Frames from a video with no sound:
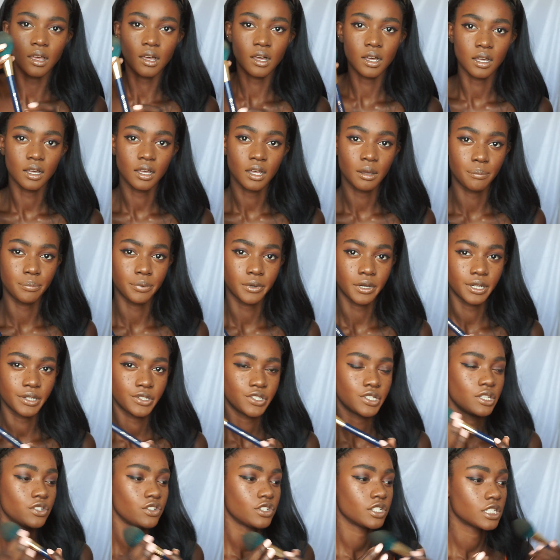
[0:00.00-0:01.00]
a
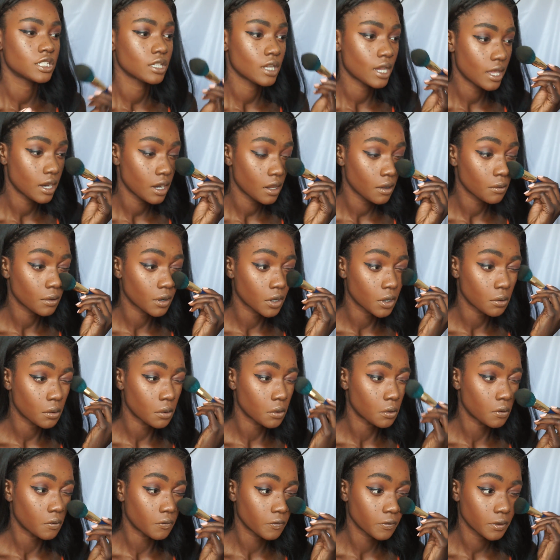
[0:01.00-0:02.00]
brush and just kind of go
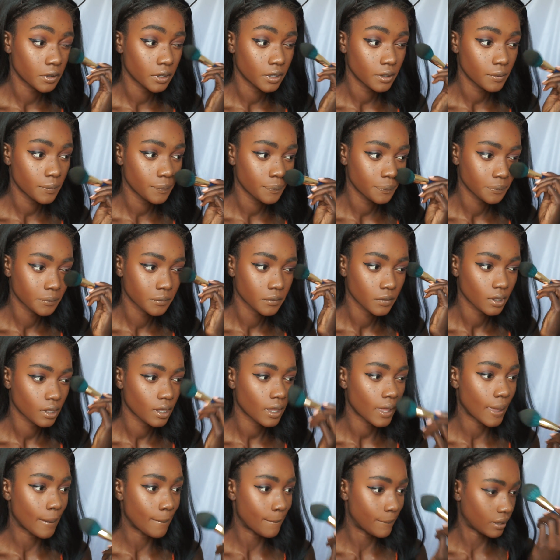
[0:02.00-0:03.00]
over them
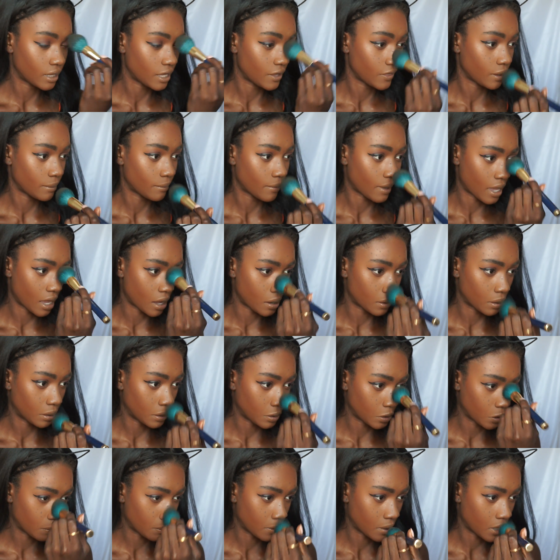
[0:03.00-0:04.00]
and blend them out a
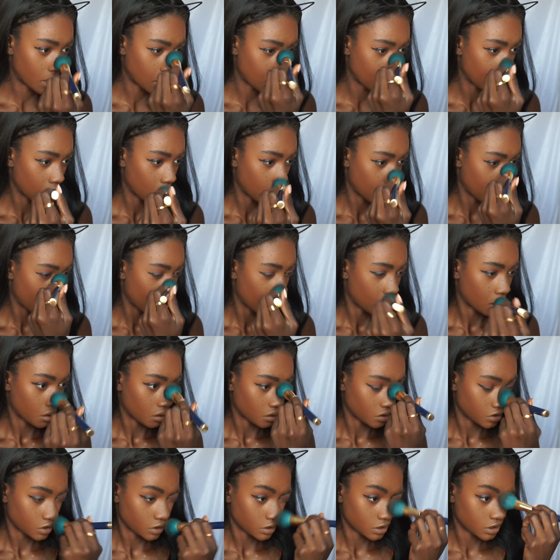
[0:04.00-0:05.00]
little bit,
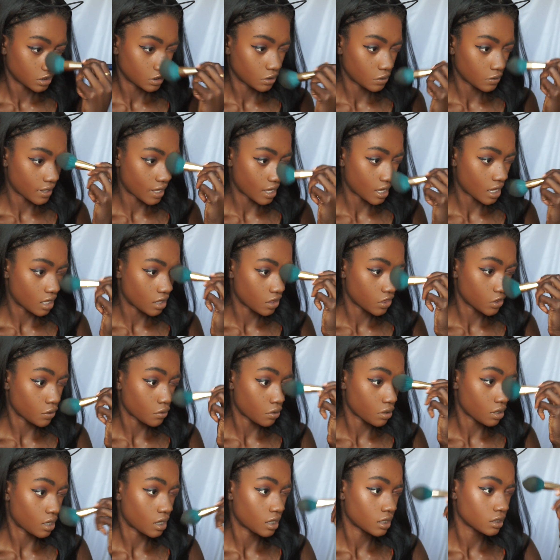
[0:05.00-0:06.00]
just so that
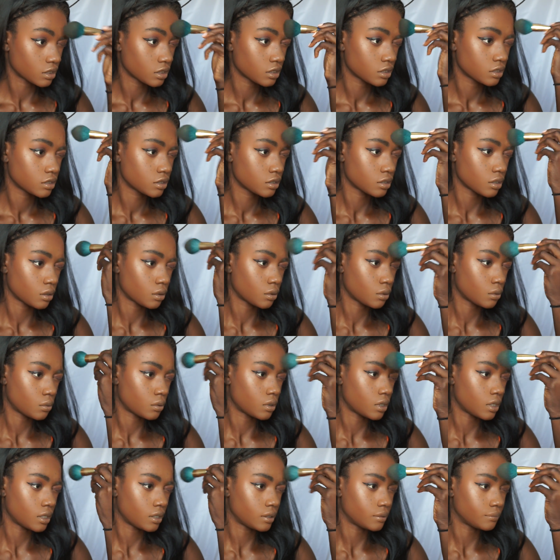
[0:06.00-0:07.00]
they're not
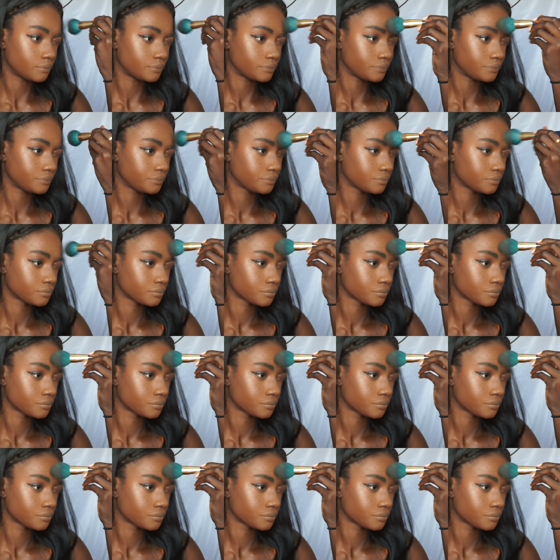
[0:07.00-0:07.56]
so,